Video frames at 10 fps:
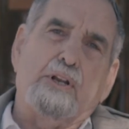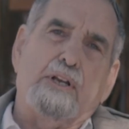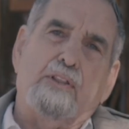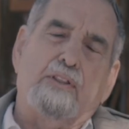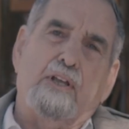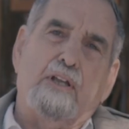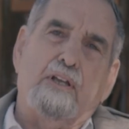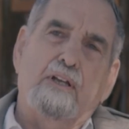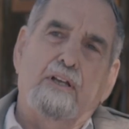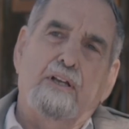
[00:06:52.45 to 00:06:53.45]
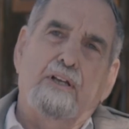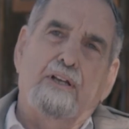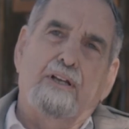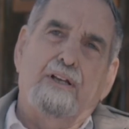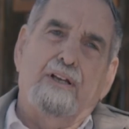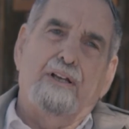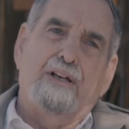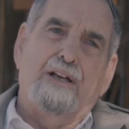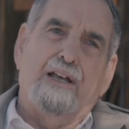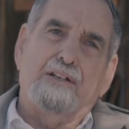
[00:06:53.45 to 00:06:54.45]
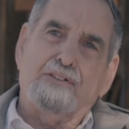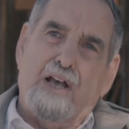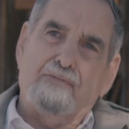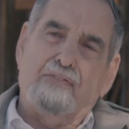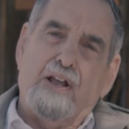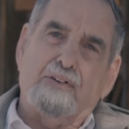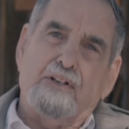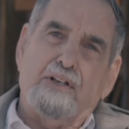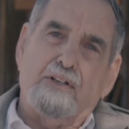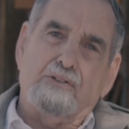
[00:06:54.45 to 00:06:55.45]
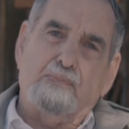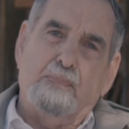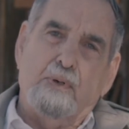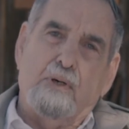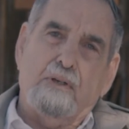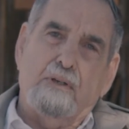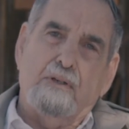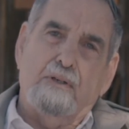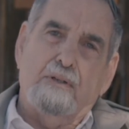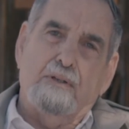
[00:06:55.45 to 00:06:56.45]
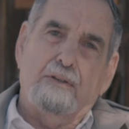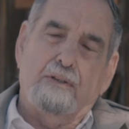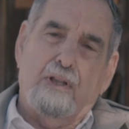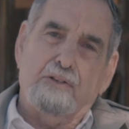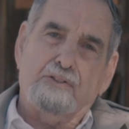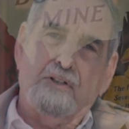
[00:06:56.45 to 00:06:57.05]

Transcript: anything, as I found in his book, The Lost